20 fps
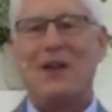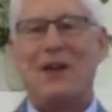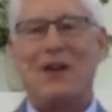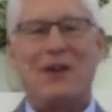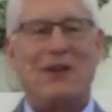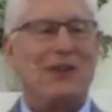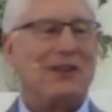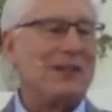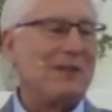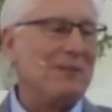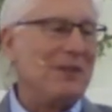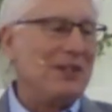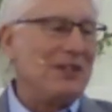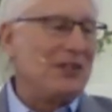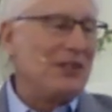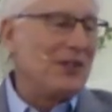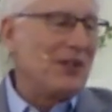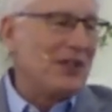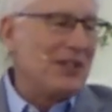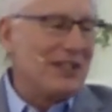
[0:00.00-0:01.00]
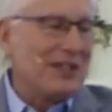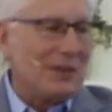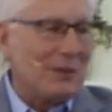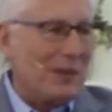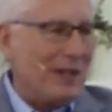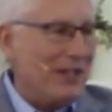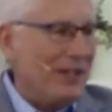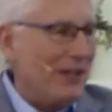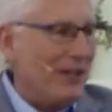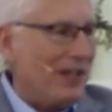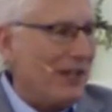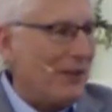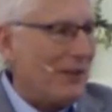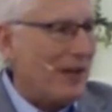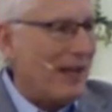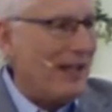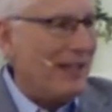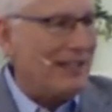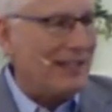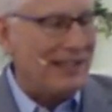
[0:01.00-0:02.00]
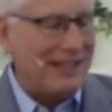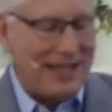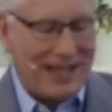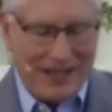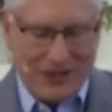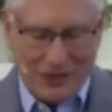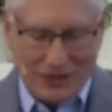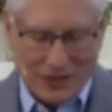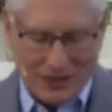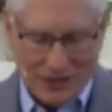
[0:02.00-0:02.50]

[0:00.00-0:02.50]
All you can be sure is that what you get right today, you're